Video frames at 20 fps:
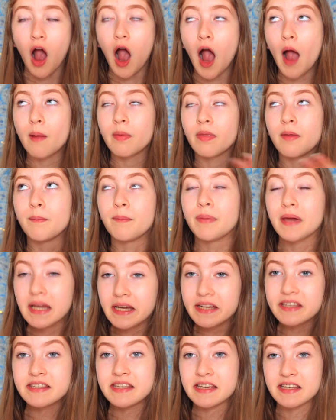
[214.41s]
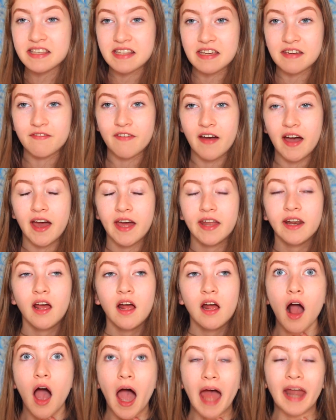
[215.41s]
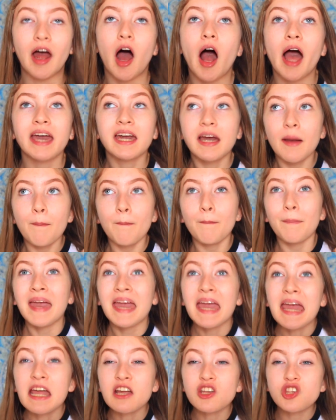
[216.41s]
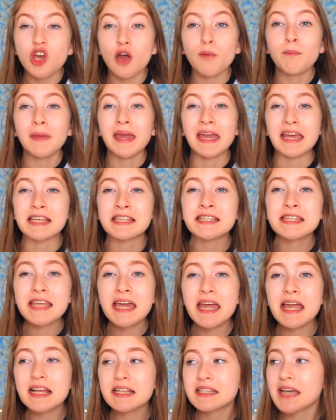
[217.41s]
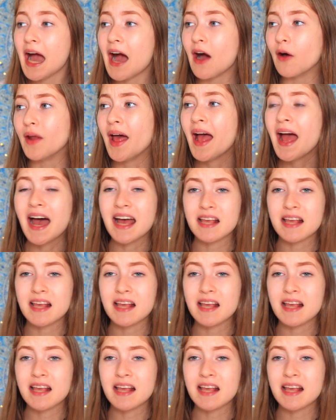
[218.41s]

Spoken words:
I'm the biggest Disney fan, and I can picture me sitting down